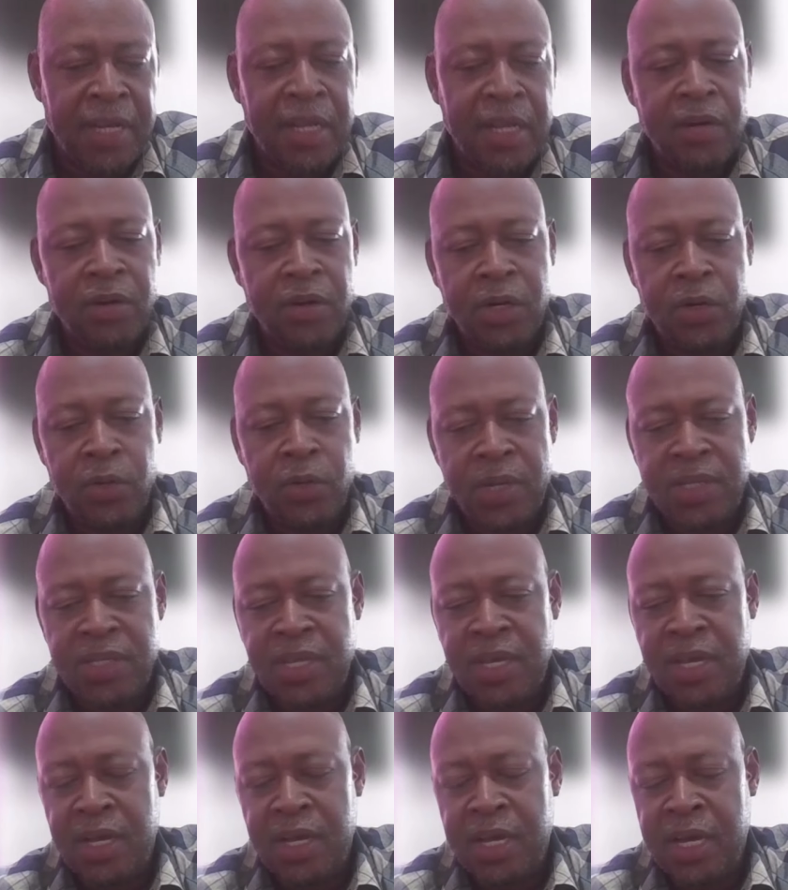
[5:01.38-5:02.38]
that the requests
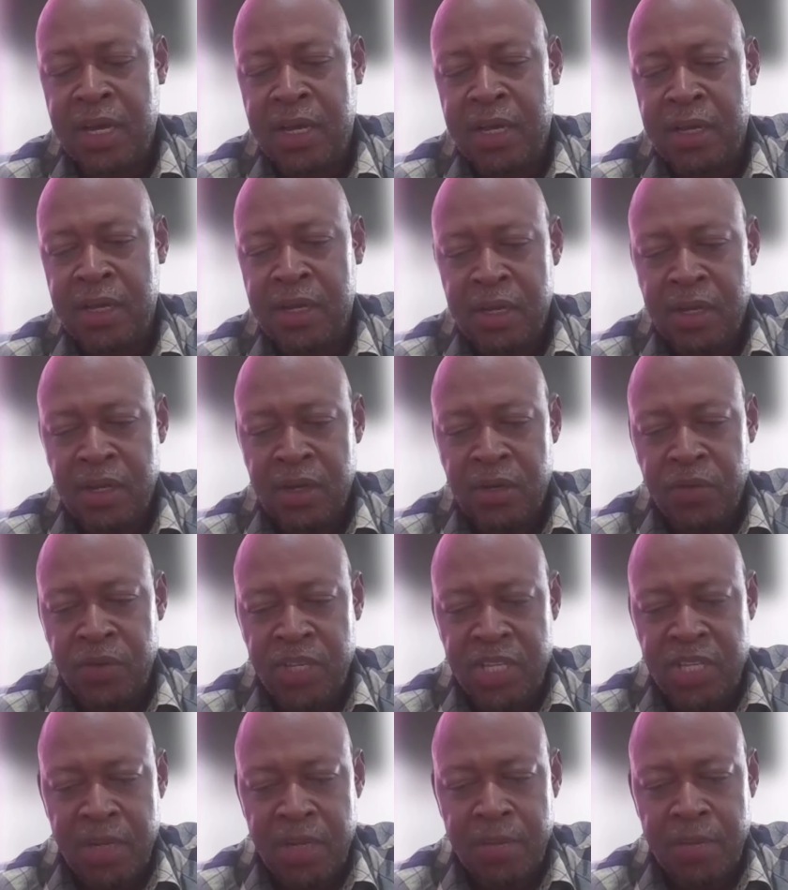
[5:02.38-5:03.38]
are
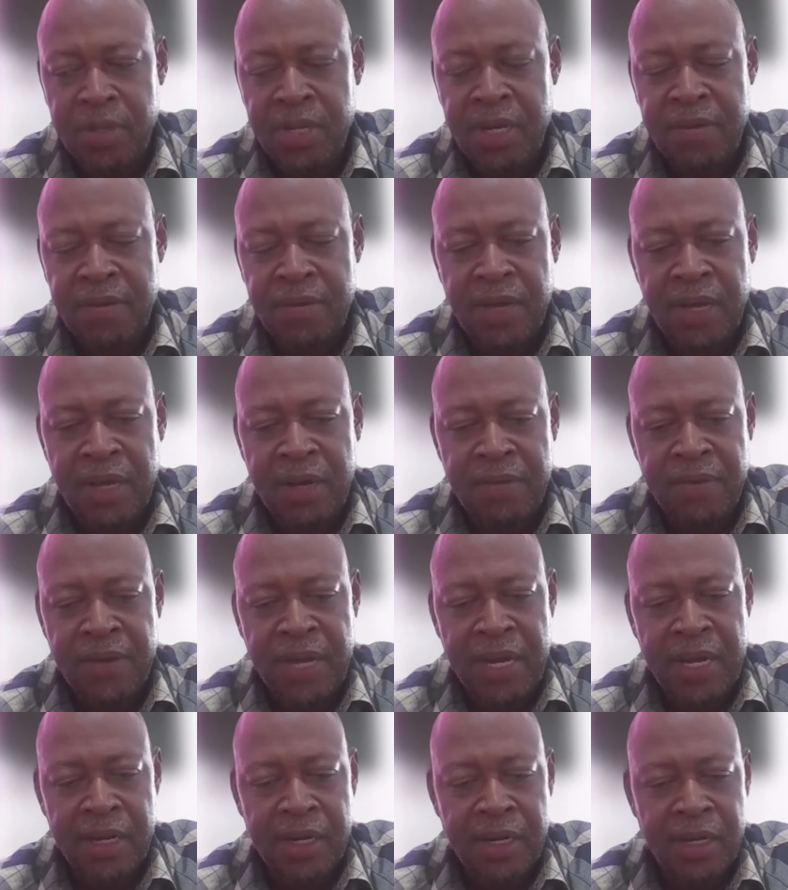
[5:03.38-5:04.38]
reasonable and
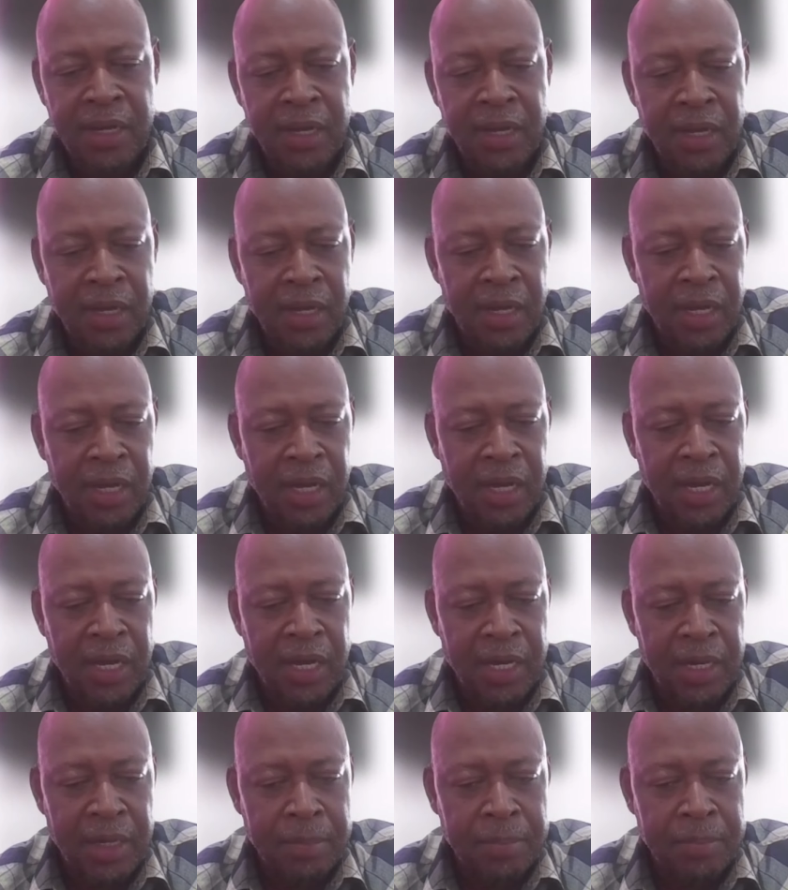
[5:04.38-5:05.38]
valid.
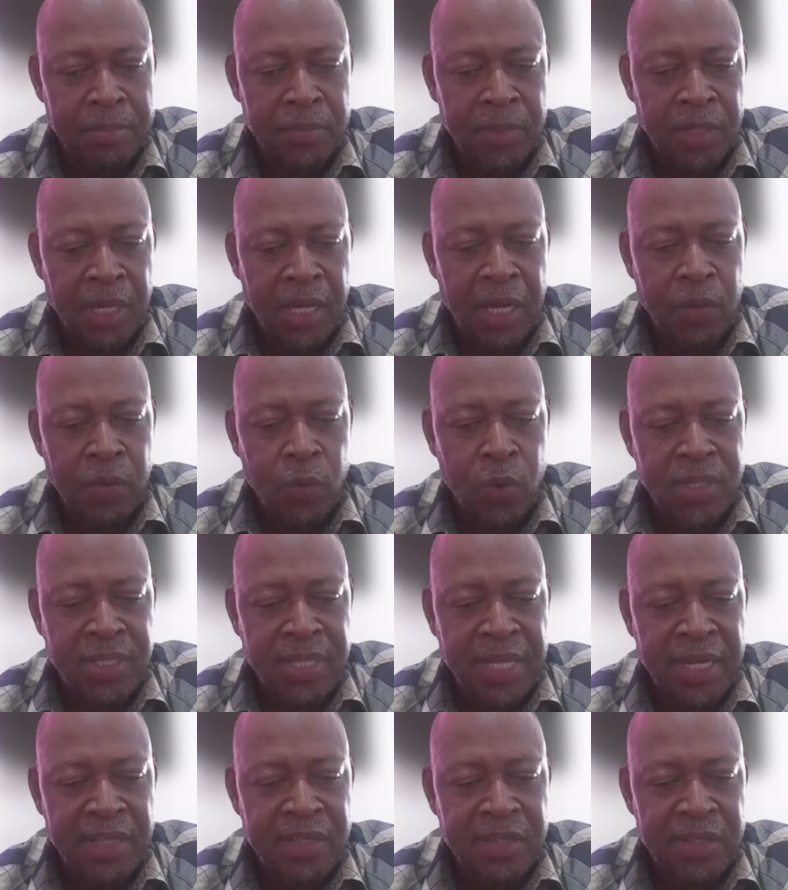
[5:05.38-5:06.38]
And once
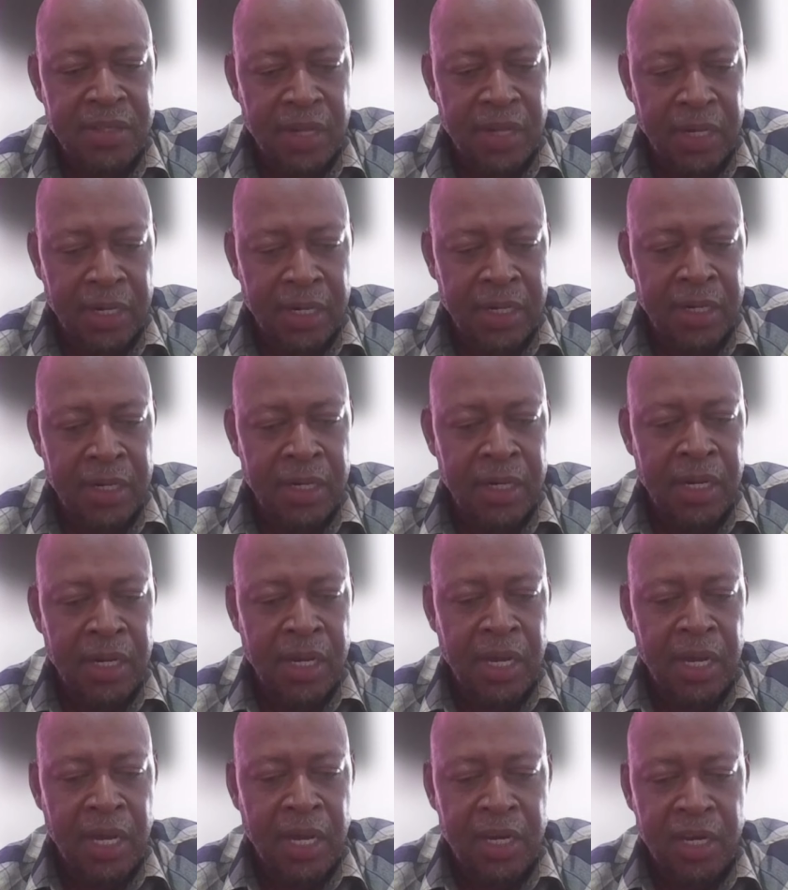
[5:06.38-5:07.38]
that is done
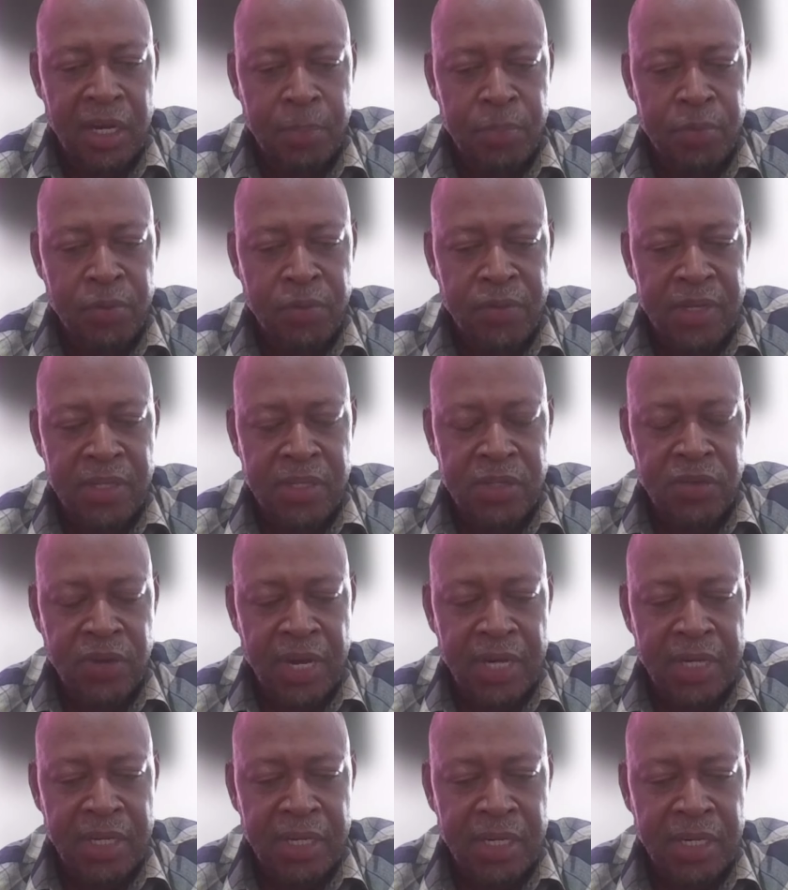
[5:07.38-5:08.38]
and the approval is
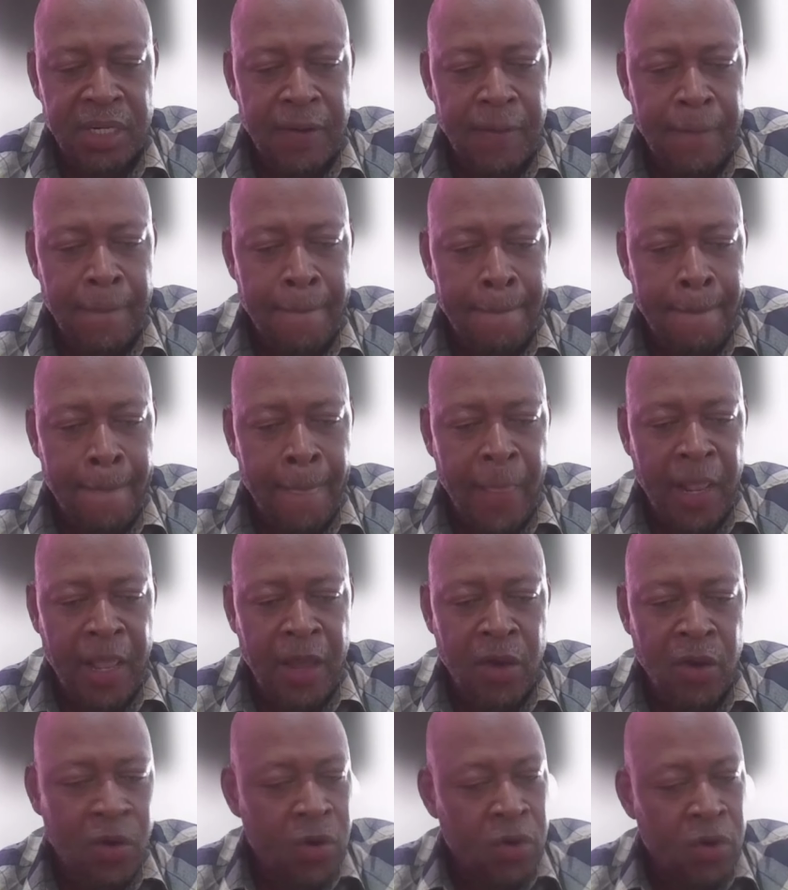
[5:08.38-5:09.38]
granted,
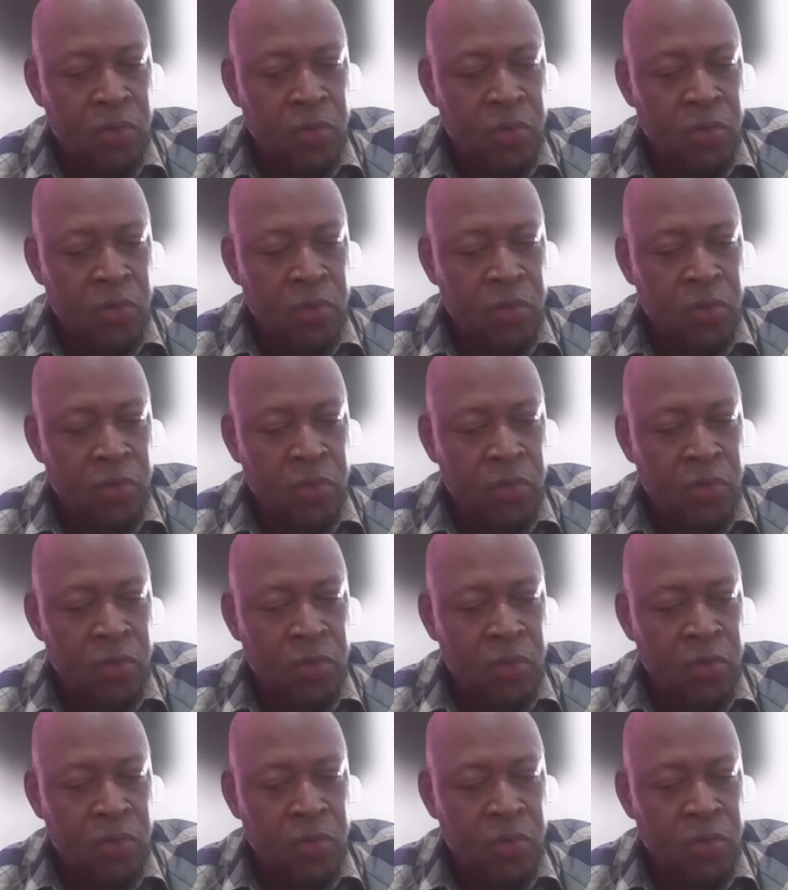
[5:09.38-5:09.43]
bear